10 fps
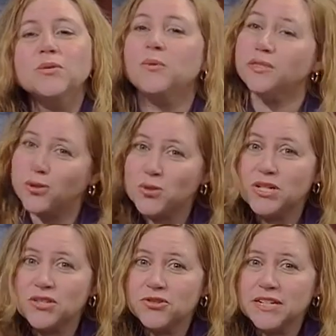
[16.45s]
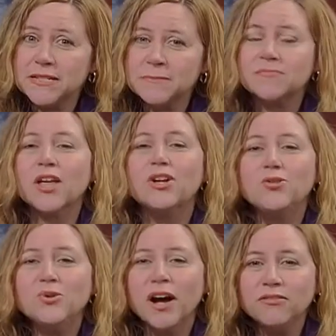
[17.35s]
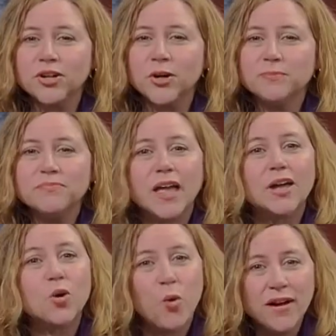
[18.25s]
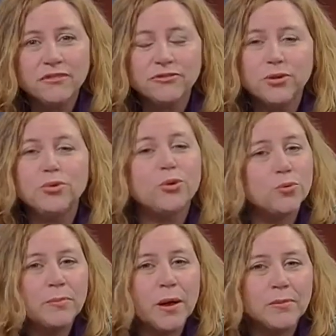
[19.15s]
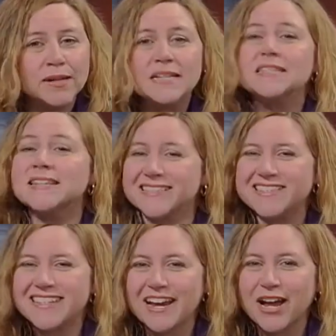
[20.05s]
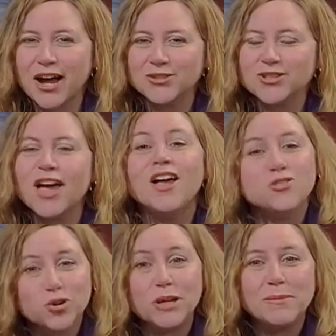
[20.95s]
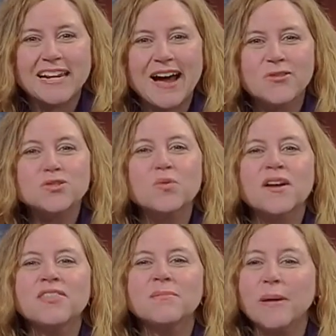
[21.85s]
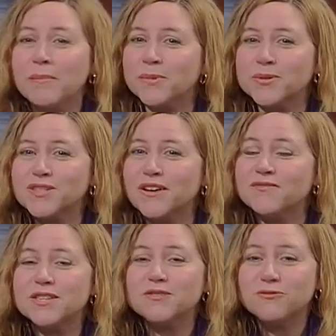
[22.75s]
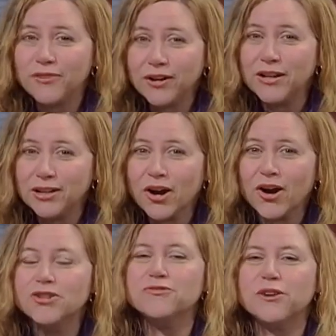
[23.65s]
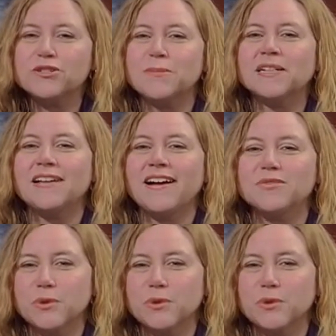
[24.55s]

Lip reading: with new districts, a new governor, and quite a few new Republicans in the State House. Joining me now is one of the members of this very large freshman class,